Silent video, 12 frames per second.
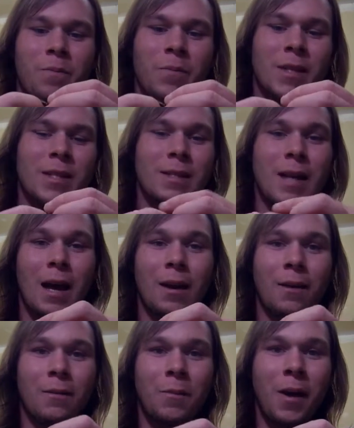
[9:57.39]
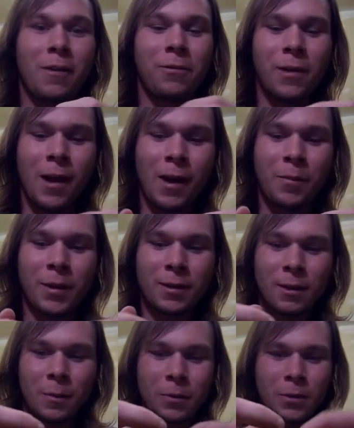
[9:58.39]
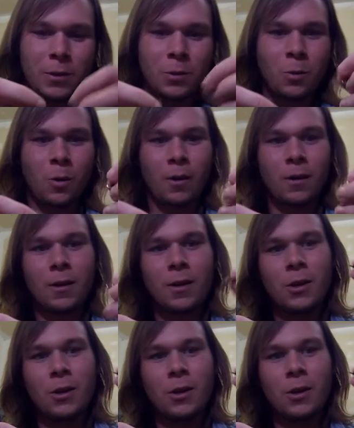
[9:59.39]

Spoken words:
This is not my fly. I picked it up at the store.